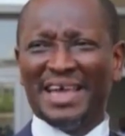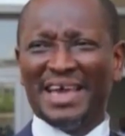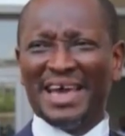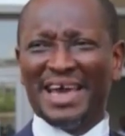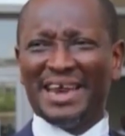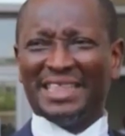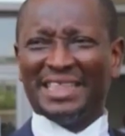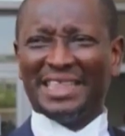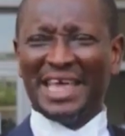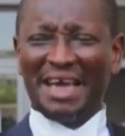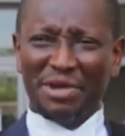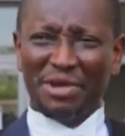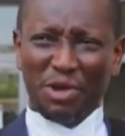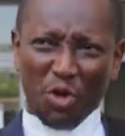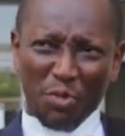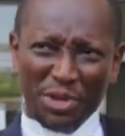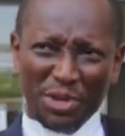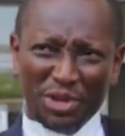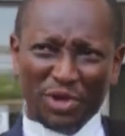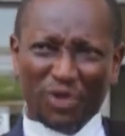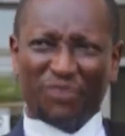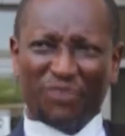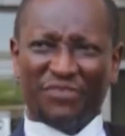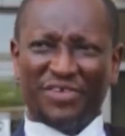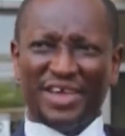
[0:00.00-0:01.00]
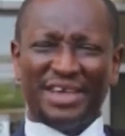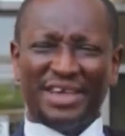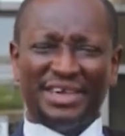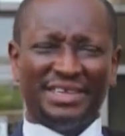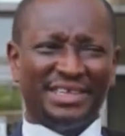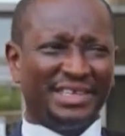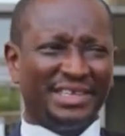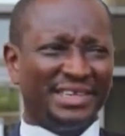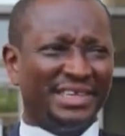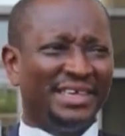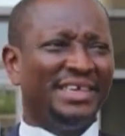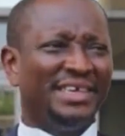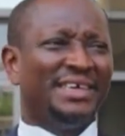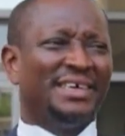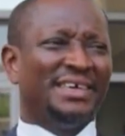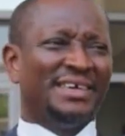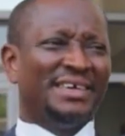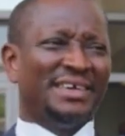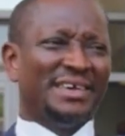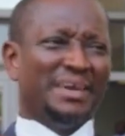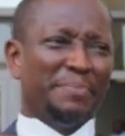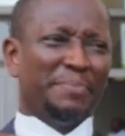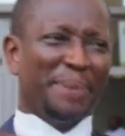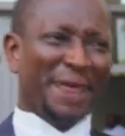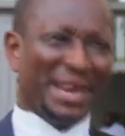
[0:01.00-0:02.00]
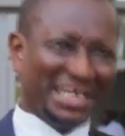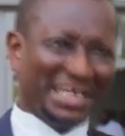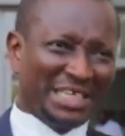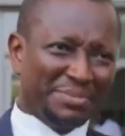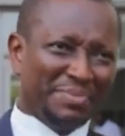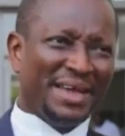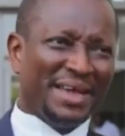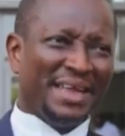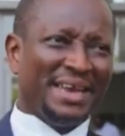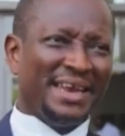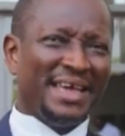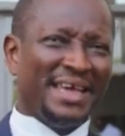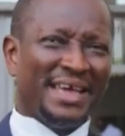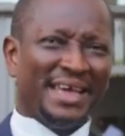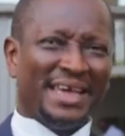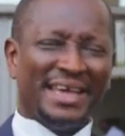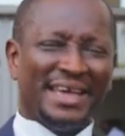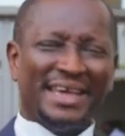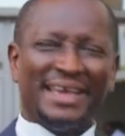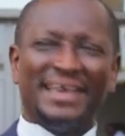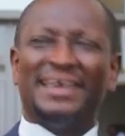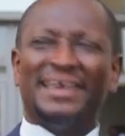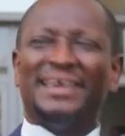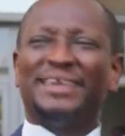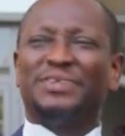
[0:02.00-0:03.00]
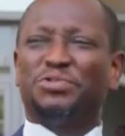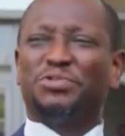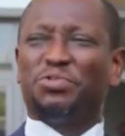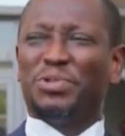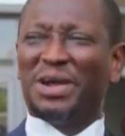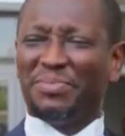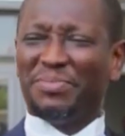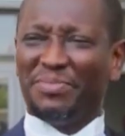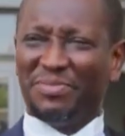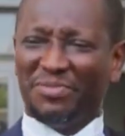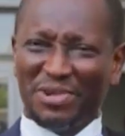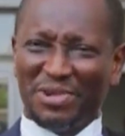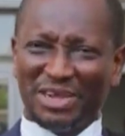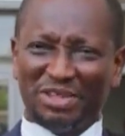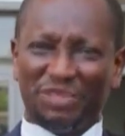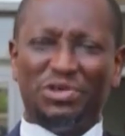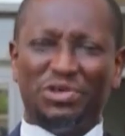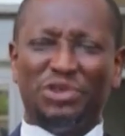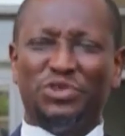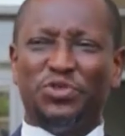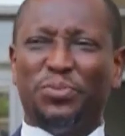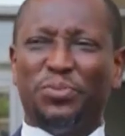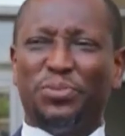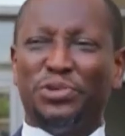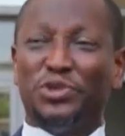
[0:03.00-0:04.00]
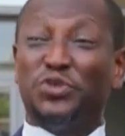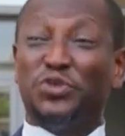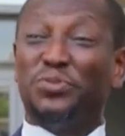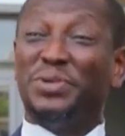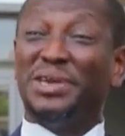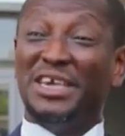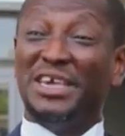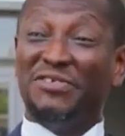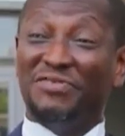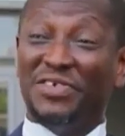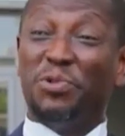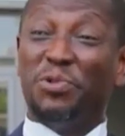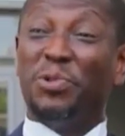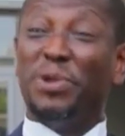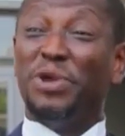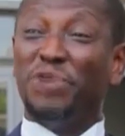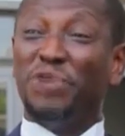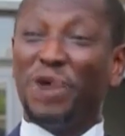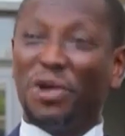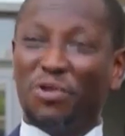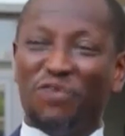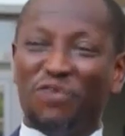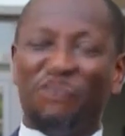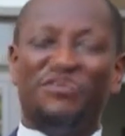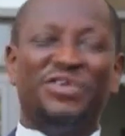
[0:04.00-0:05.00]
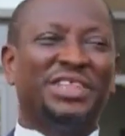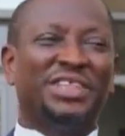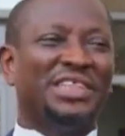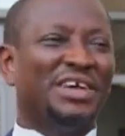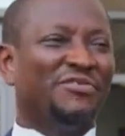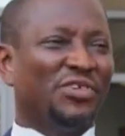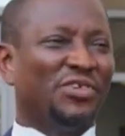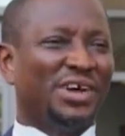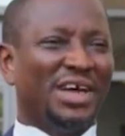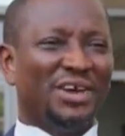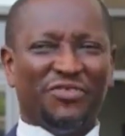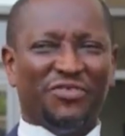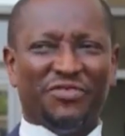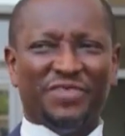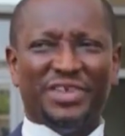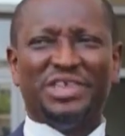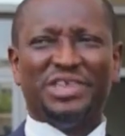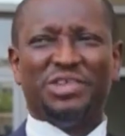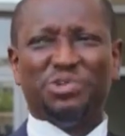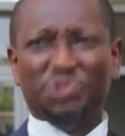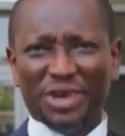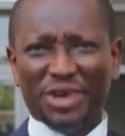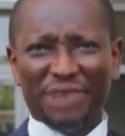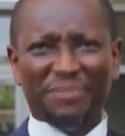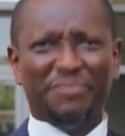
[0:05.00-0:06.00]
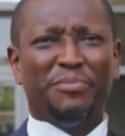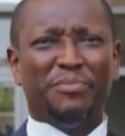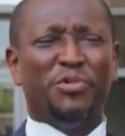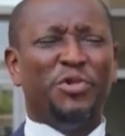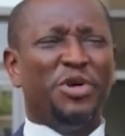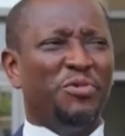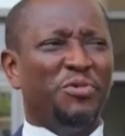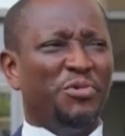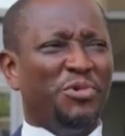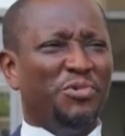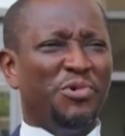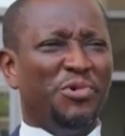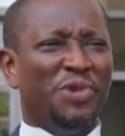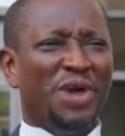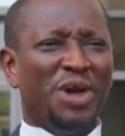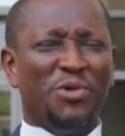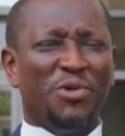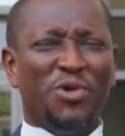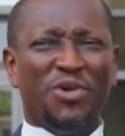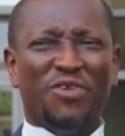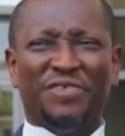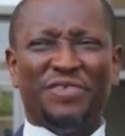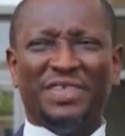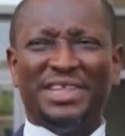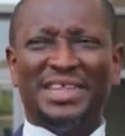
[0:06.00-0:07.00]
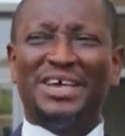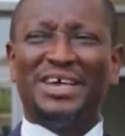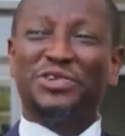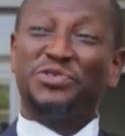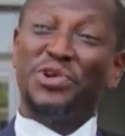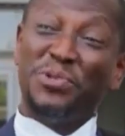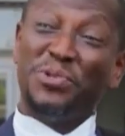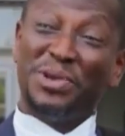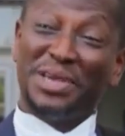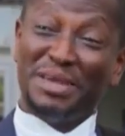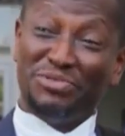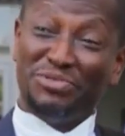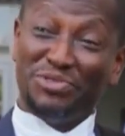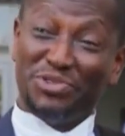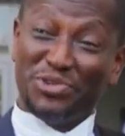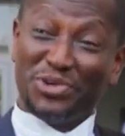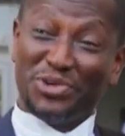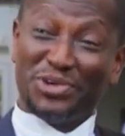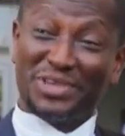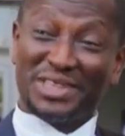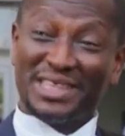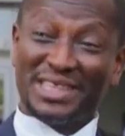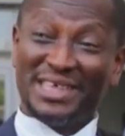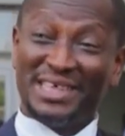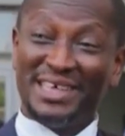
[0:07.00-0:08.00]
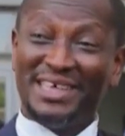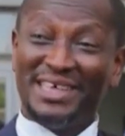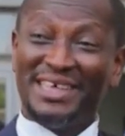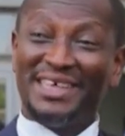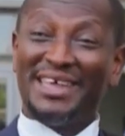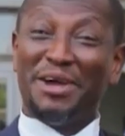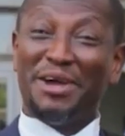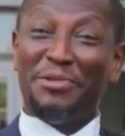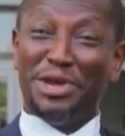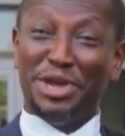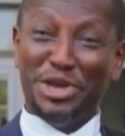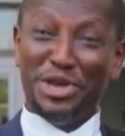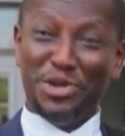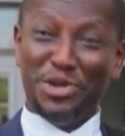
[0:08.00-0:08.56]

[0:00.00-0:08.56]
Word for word: At the time they commit the offense, the punishment there is what you are supposed to be given when you are convicted for that offense. We are aware of it. That's why we came to court, and we